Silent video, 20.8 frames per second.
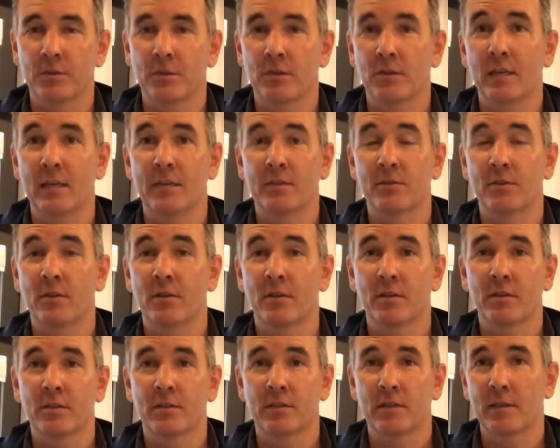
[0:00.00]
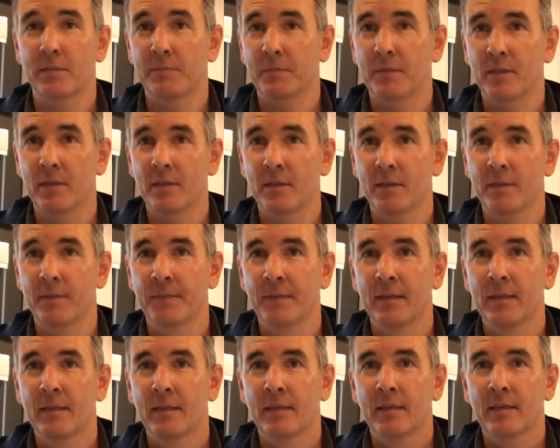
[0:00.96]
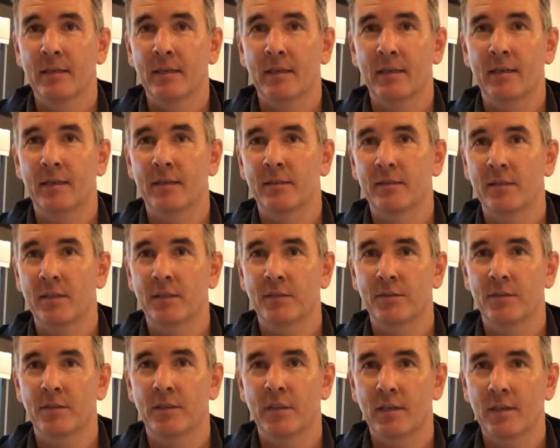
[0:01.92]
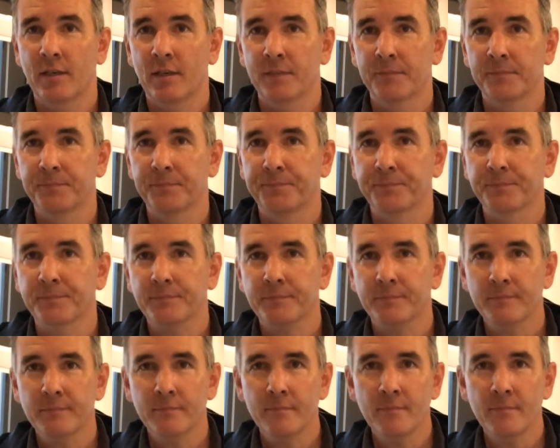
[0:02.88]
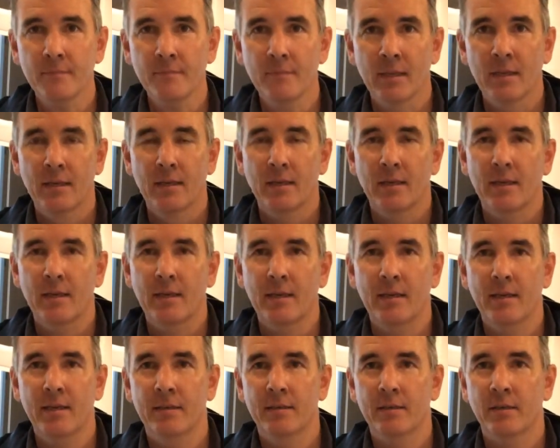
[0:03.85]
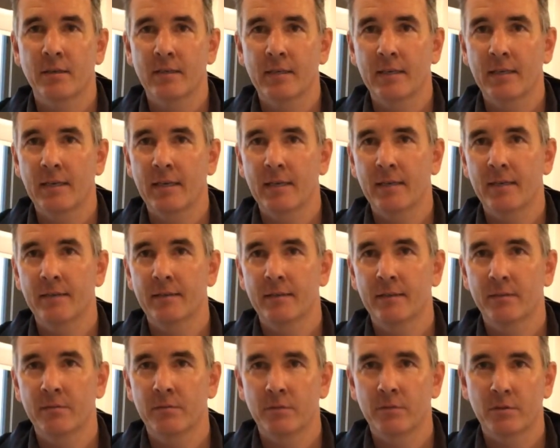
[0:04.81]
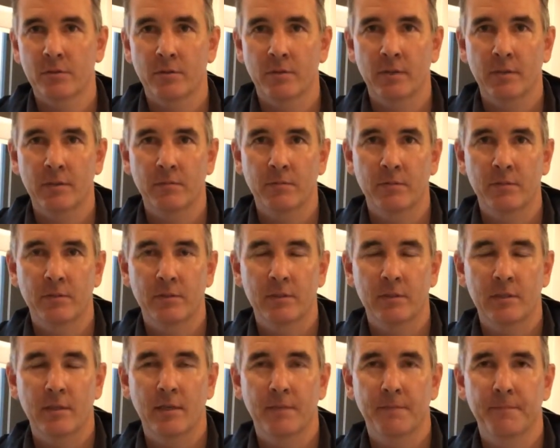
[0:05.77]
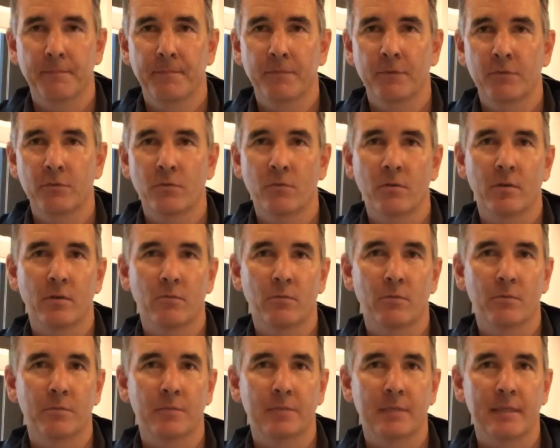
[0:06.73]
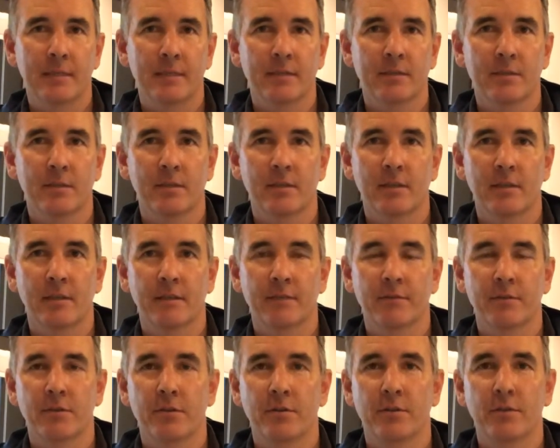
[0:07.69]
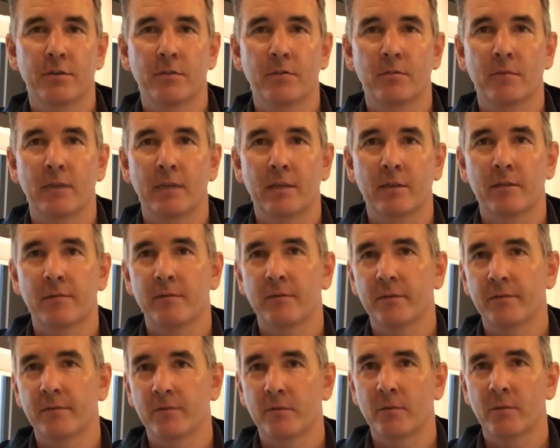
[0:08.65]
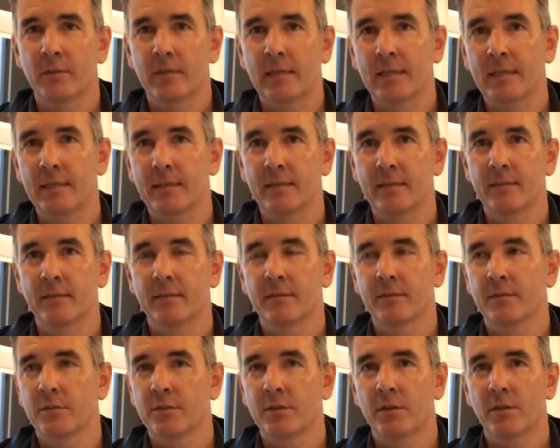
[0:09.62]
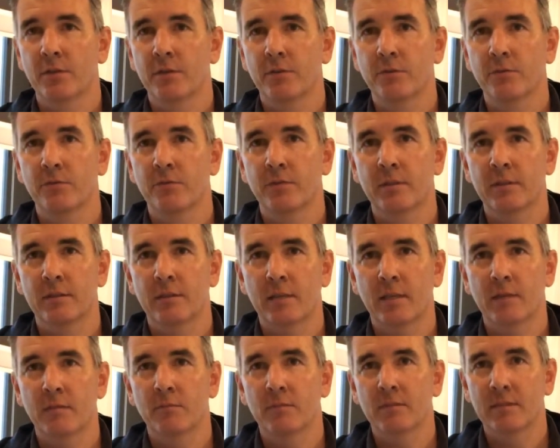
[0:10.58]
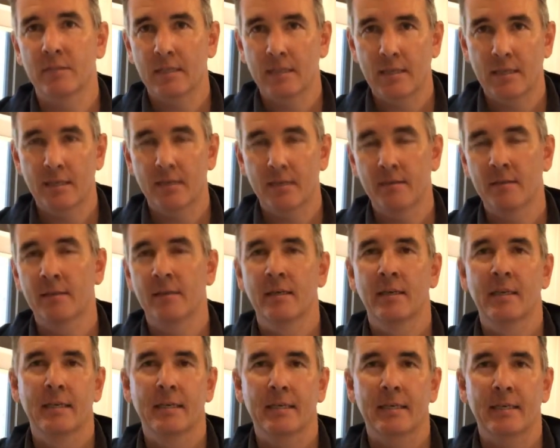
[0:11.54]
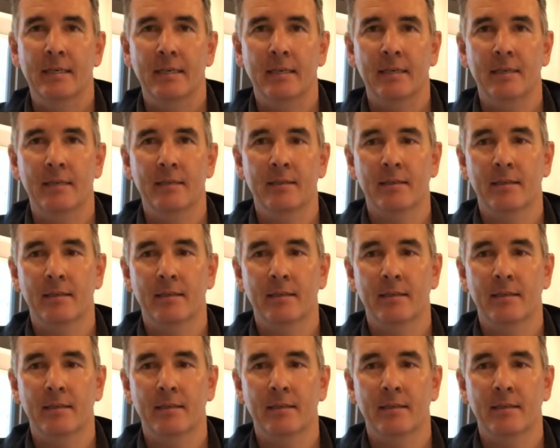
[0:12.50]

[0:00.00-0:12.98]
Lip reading: So last night I slept here and tested it out, and it was quite a warm day yesterday afternoon, and I arrived quite late, so the sun was down, and